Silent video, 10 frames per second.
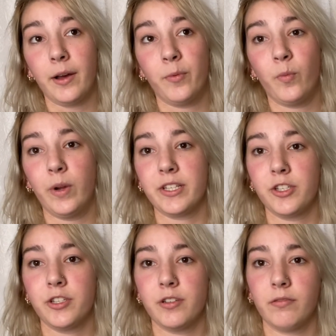
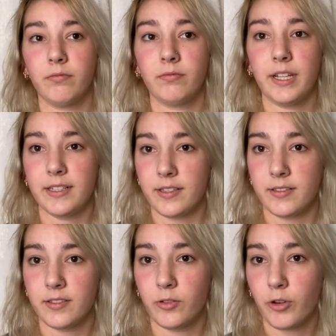which
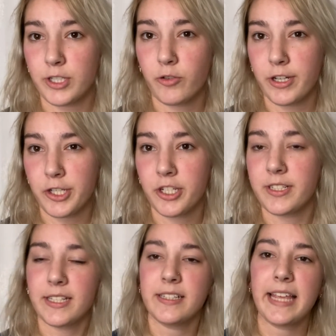is Chris
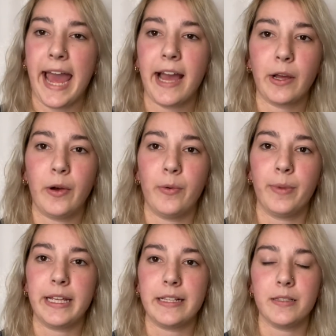Christensen's cat comb
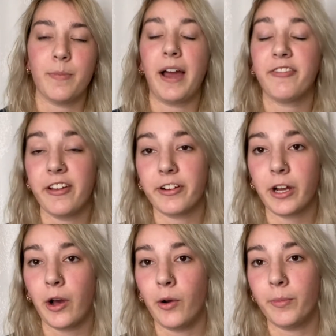is my favorite
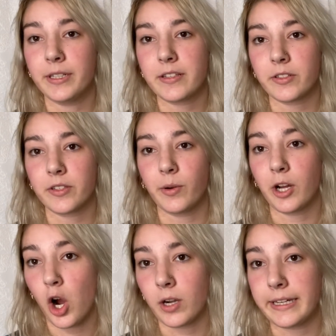comb. It's also a
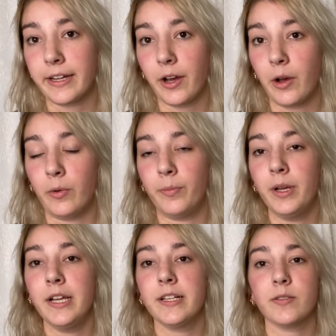carding comb,
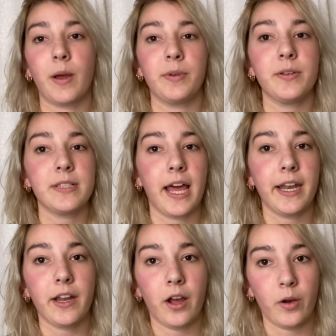so I would use that
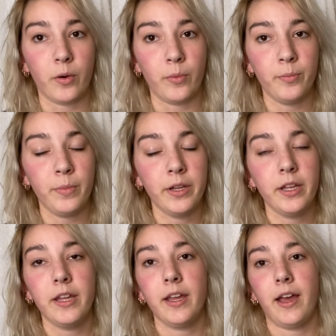at home.
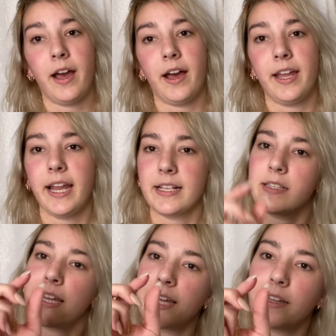It has
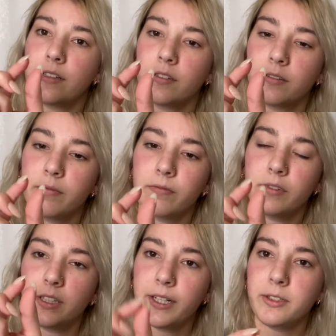like
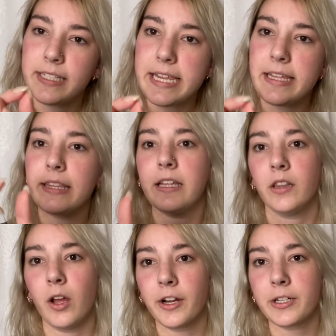little teeth and
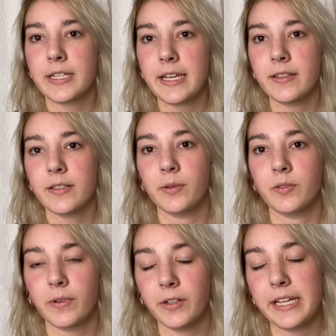longer teeth, so it's
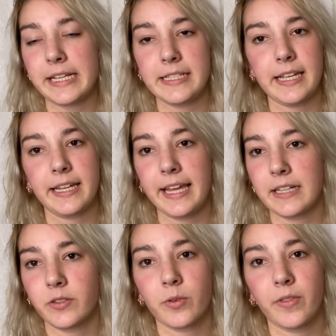real easy and gets
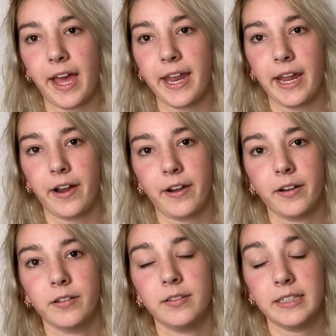through that hair
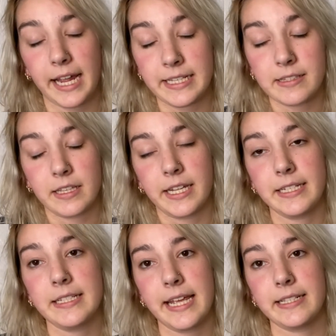nicely and
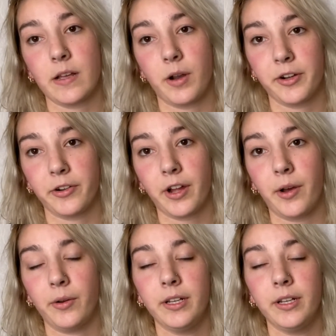takes out undercoat.